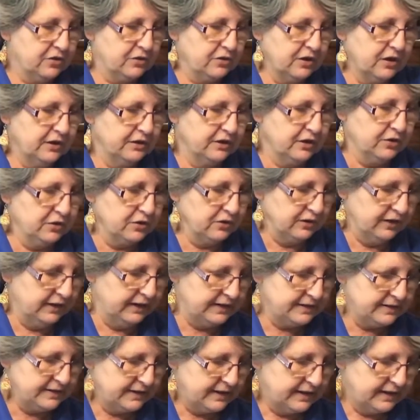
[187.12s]
uncurl
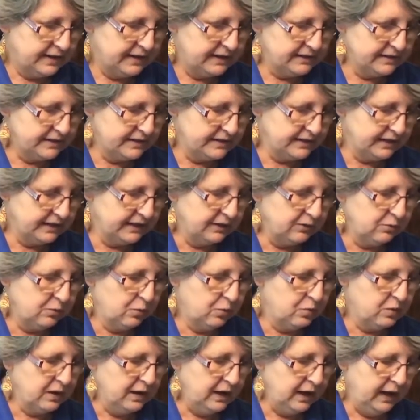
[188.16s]
it and stick it
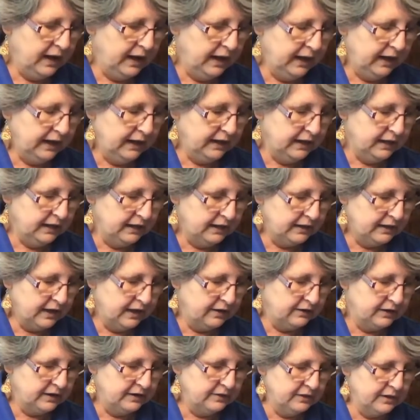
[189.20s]
way
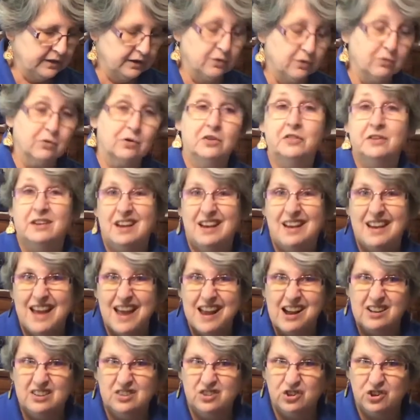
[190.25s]
down in there where the
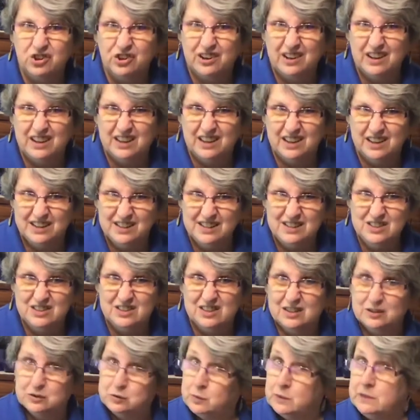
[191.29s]
nectar is,
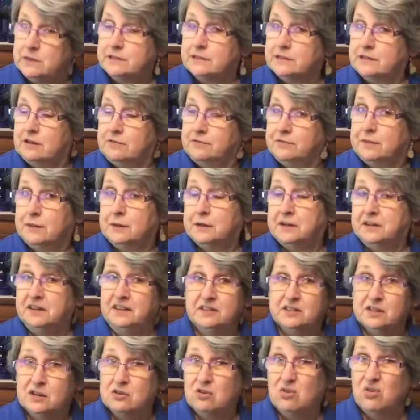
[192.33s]
that sweet stuff in the
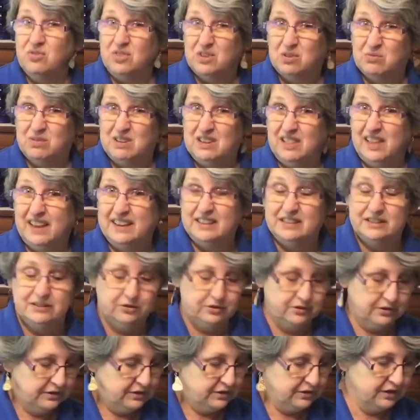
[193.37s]
honeysuckle that we like to
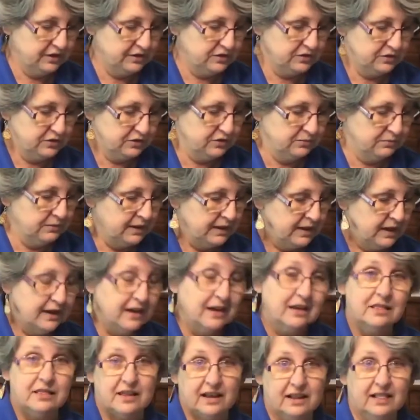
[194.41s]
consume.
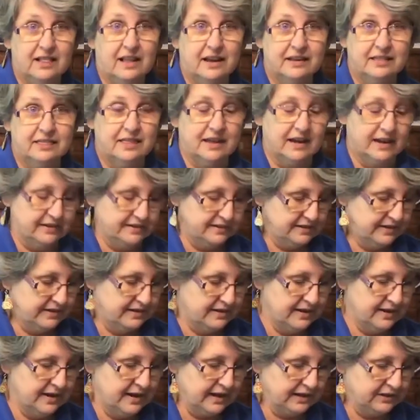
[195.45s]
They like that
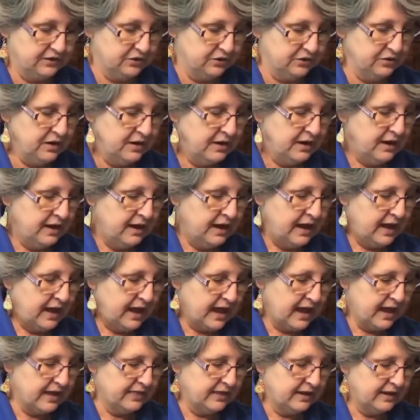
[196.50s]
nectar,
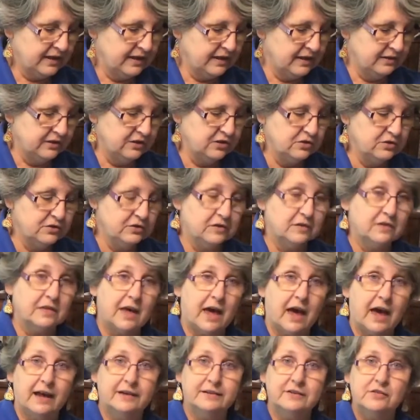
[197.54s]
and they use
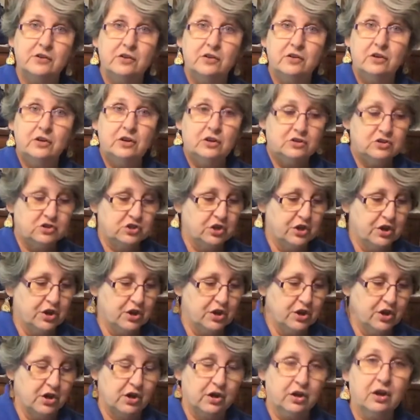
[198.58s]
that
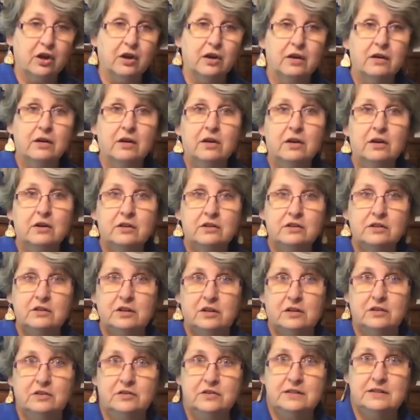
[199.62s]
tongue
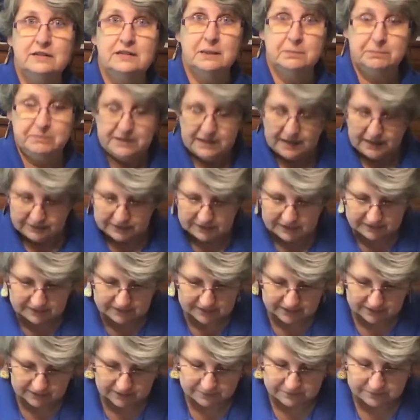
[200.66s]
to dip down in
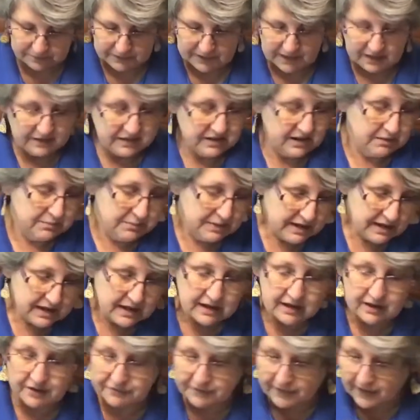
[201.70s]
there. Now me, if